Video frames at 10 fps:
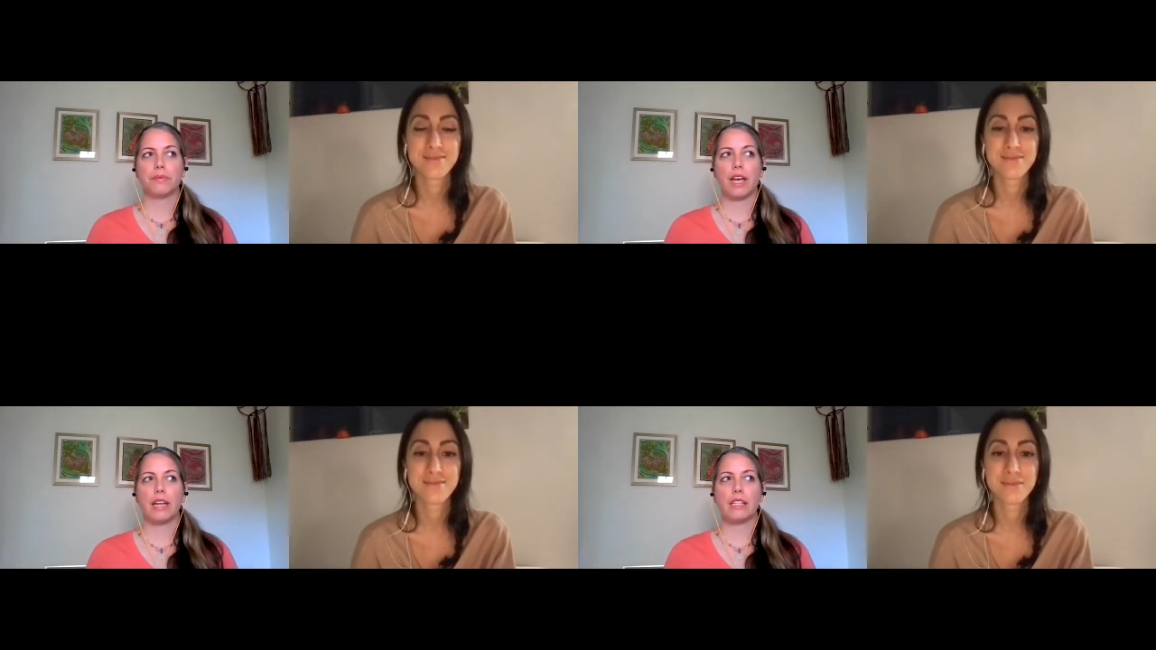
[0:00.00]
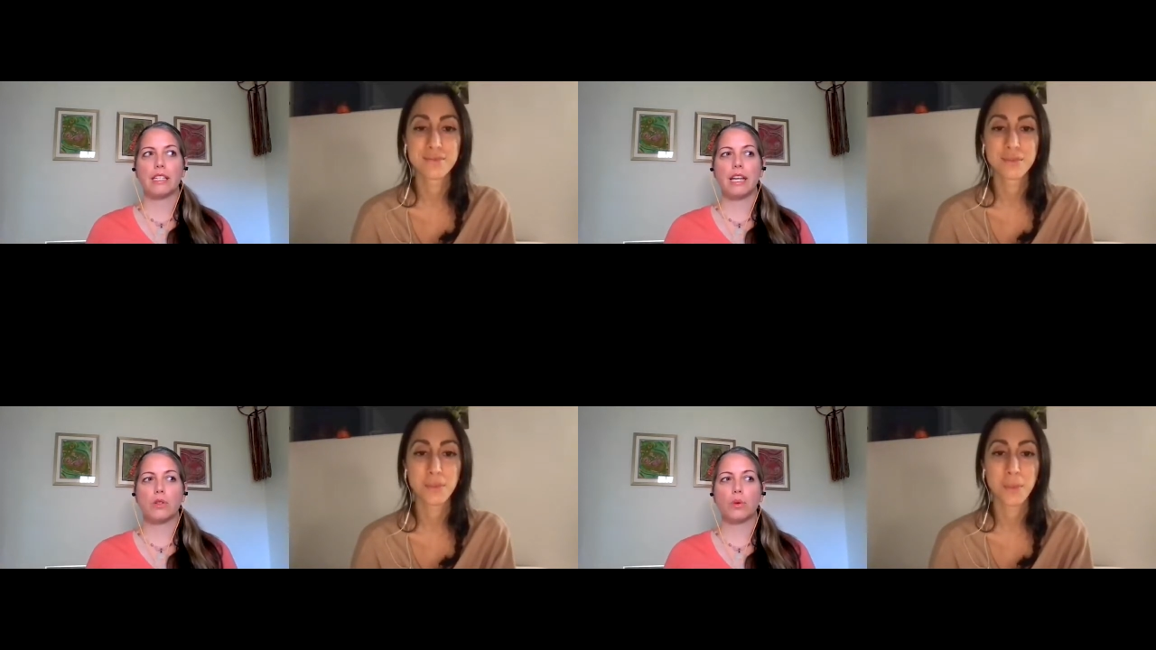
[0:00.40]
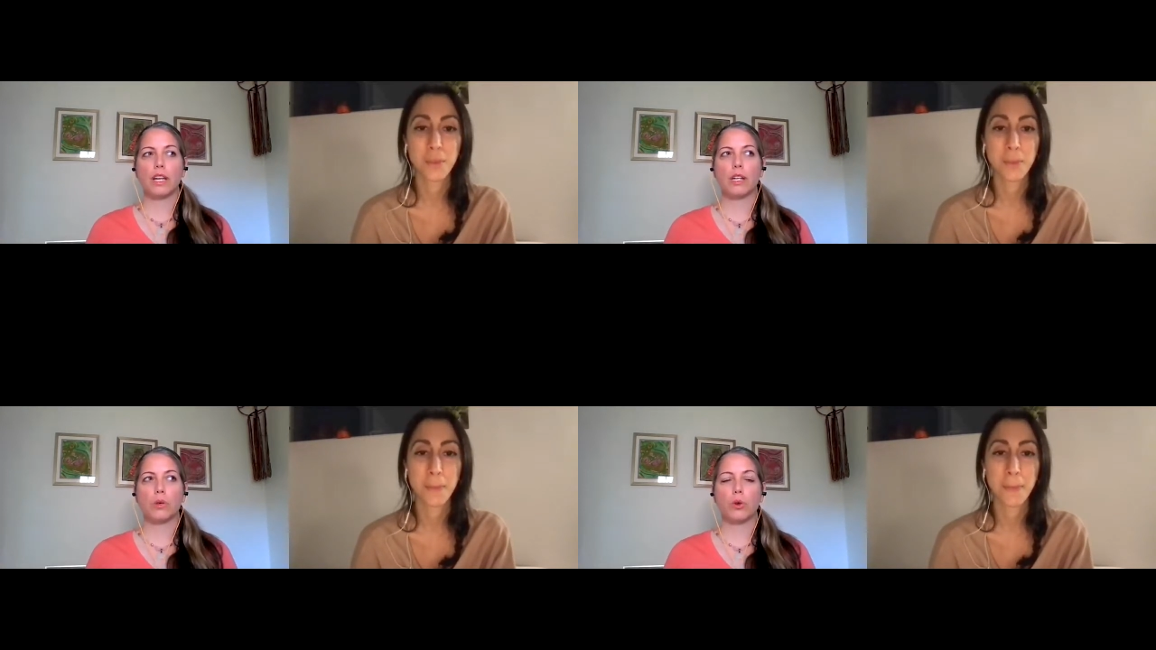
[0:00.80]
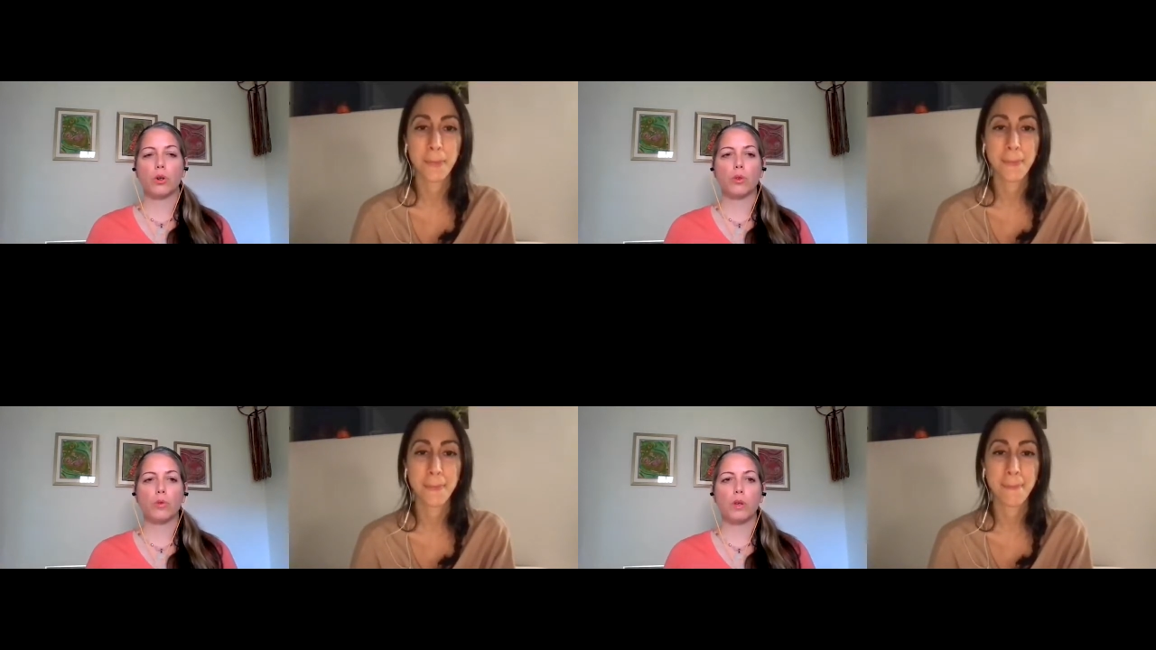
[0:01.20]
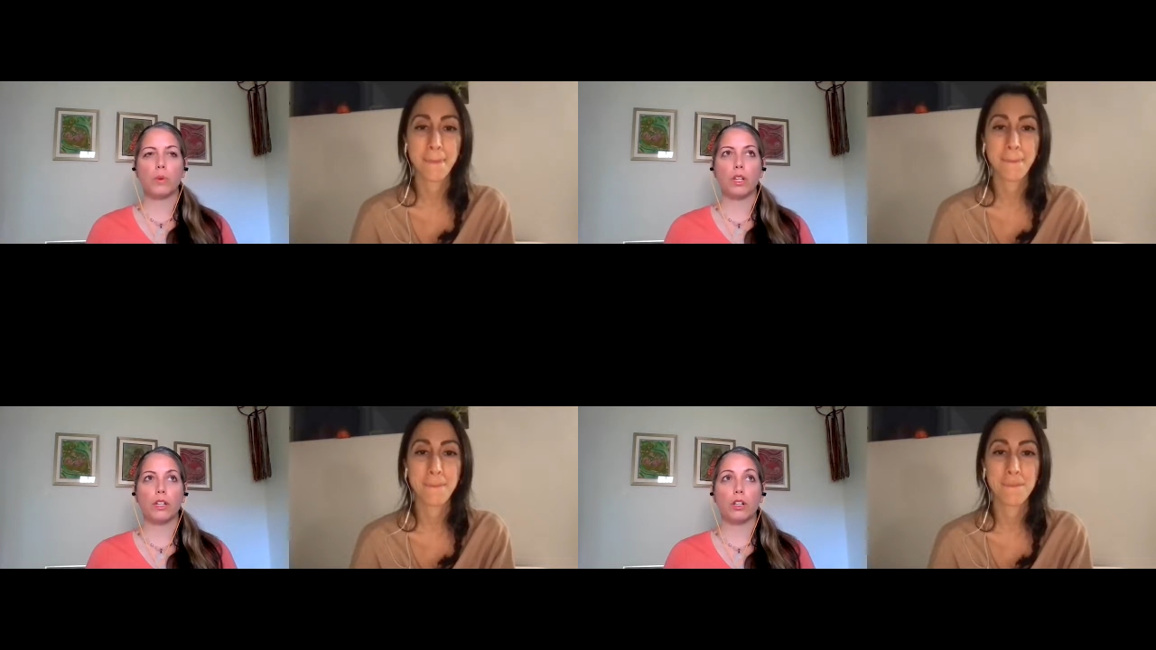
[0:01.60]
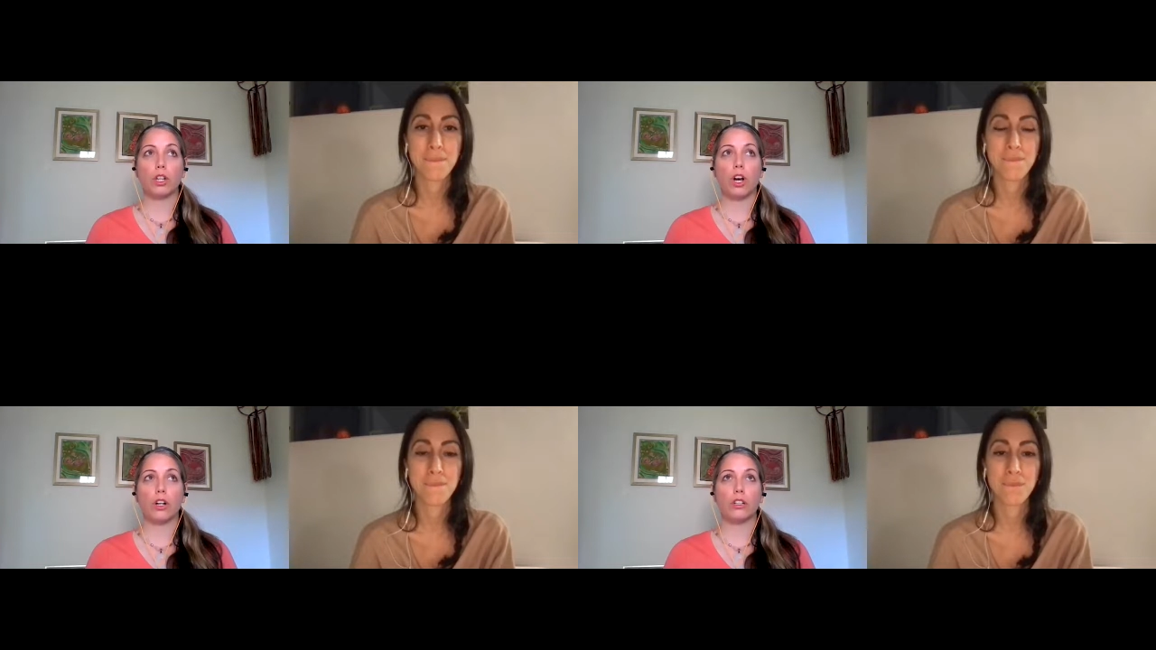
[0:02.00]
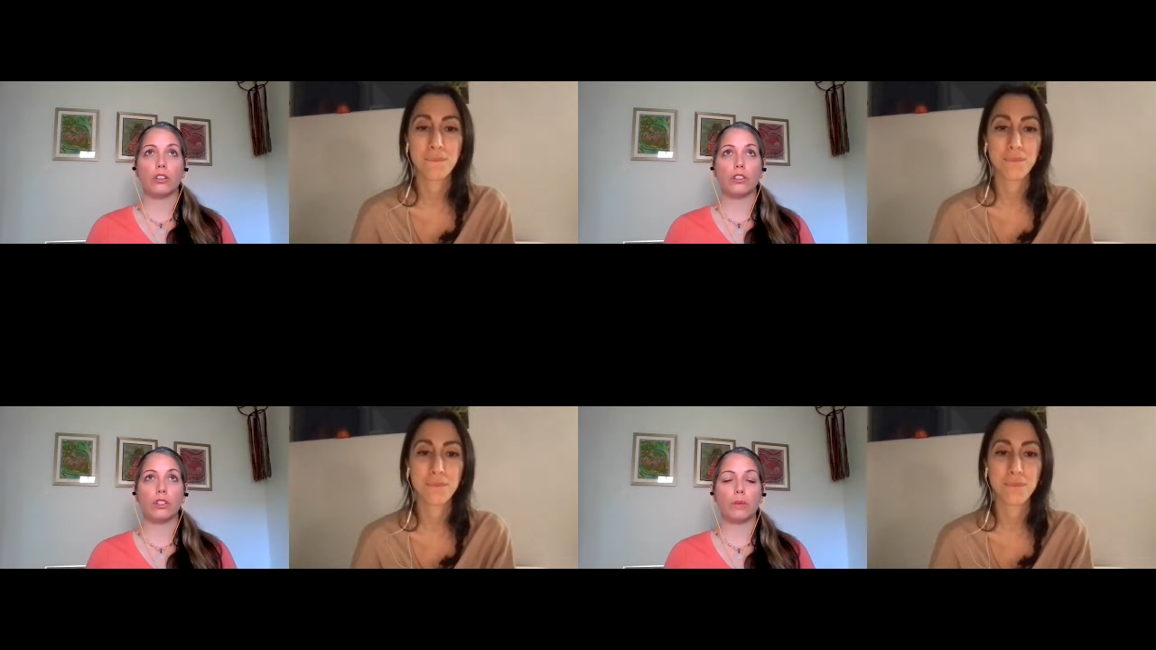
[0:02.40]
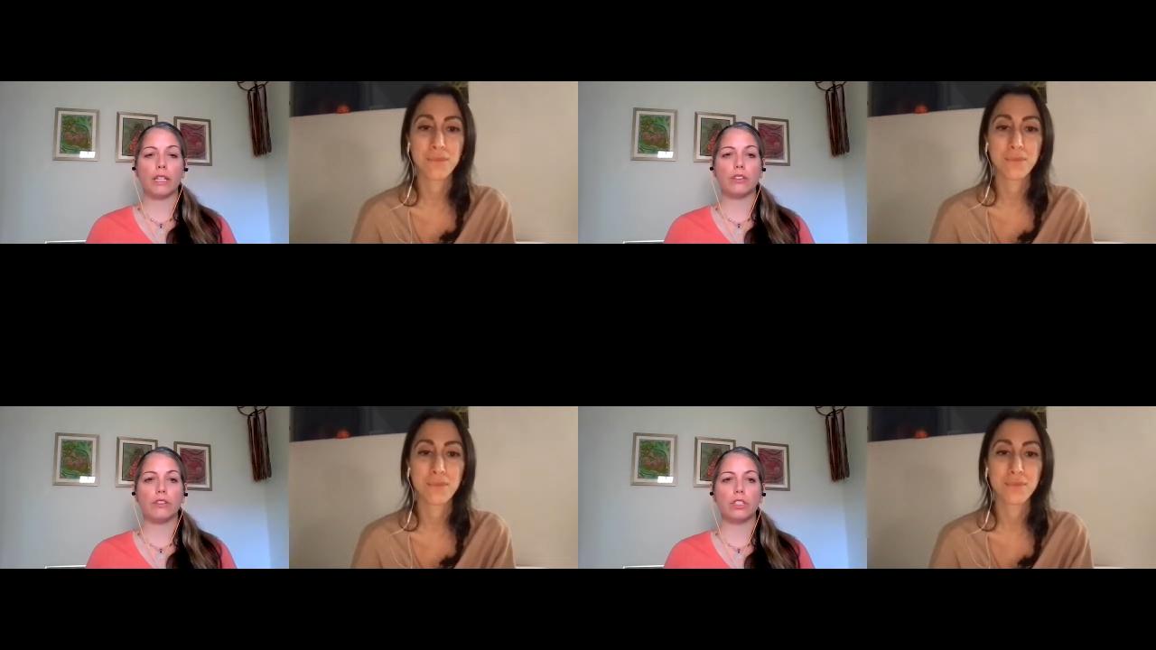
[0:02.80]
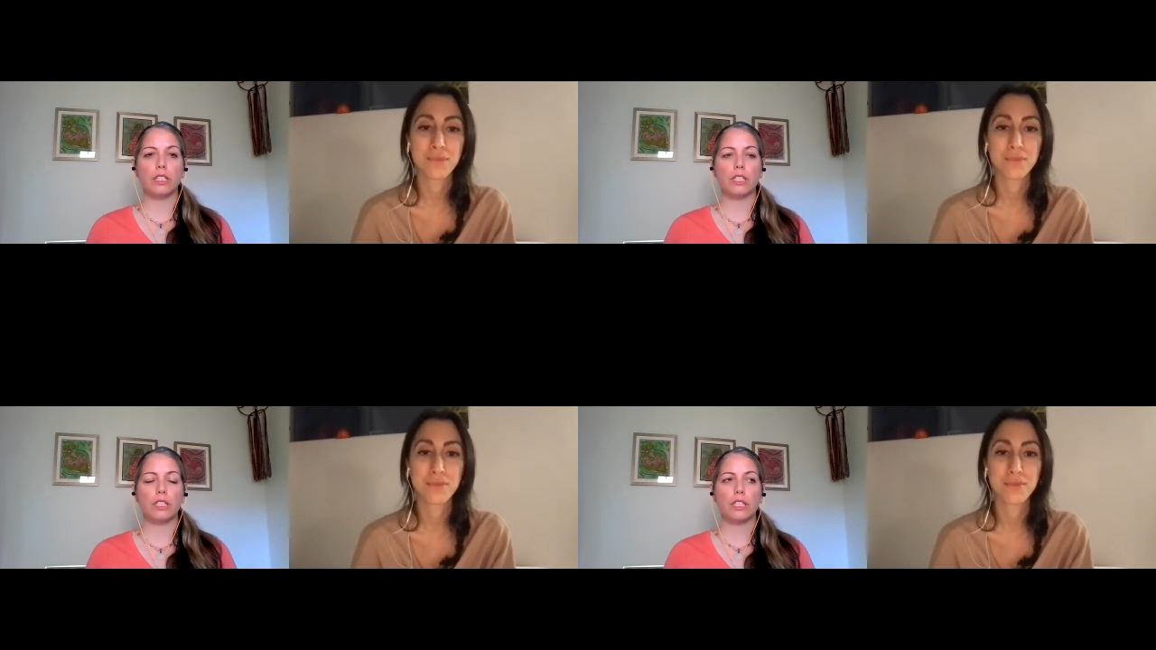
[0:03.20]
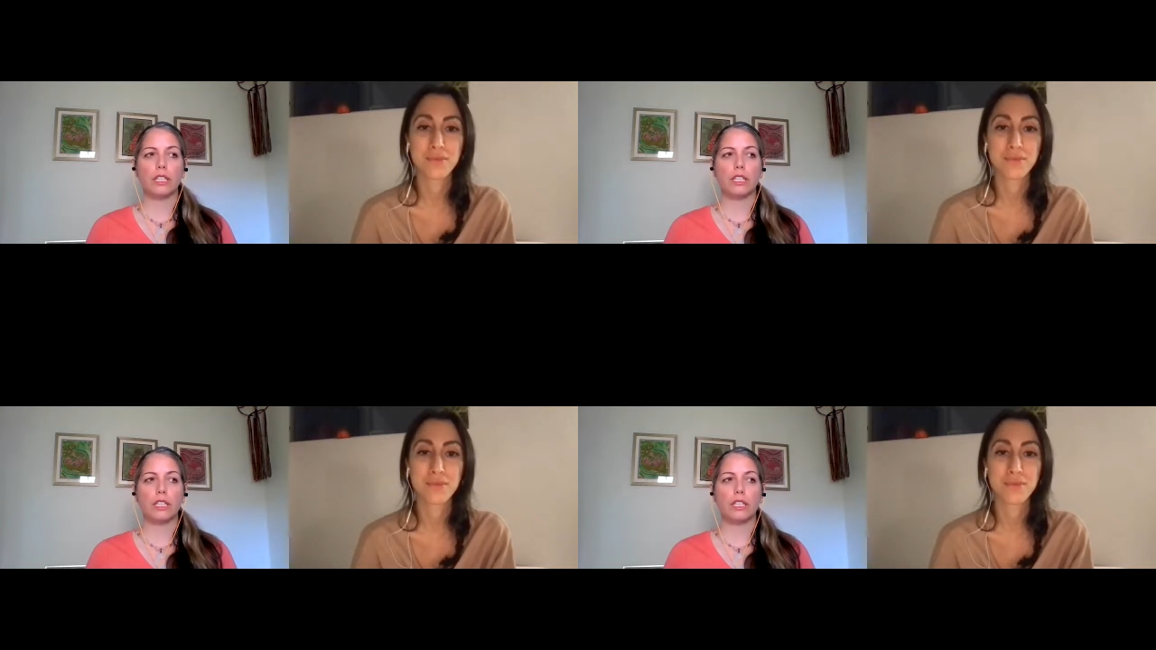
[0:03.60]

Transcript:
Speaker 1: and it's nice when i could work with people on a longer term energy